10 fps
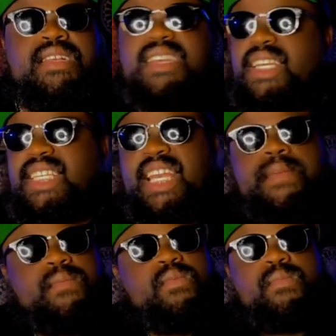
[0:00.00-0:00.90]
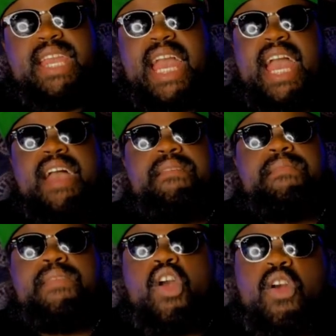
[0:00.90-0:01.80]
Because even when we have
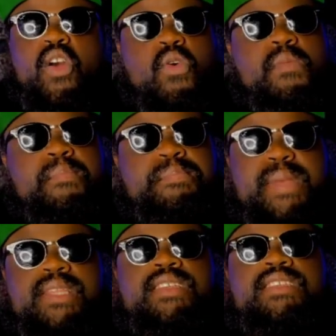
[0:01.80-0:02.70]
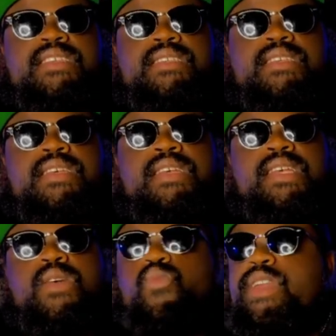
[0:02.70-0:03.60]
our own businesses,
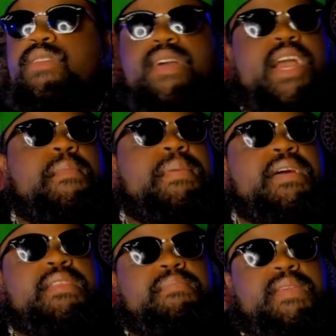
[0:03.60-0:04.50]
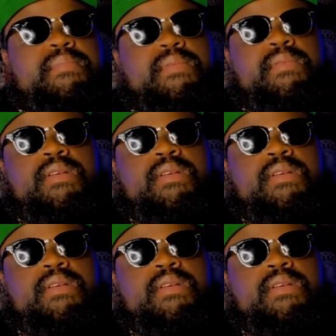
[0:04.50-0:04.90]
we don't help other people.